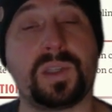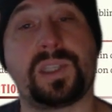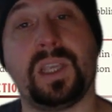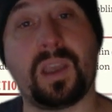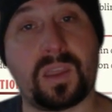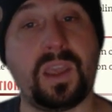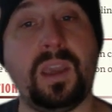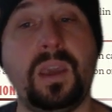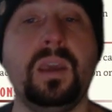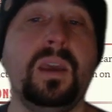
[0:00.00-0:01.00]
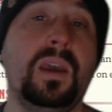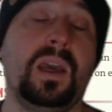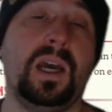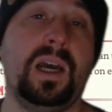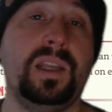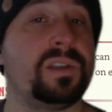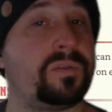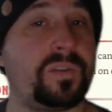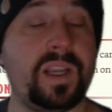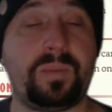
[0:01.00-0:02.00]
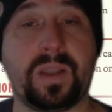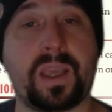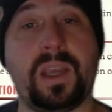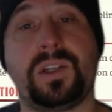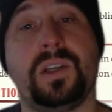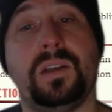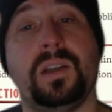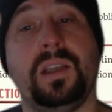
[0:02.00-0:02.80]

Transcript: SyncThing. It's a free application.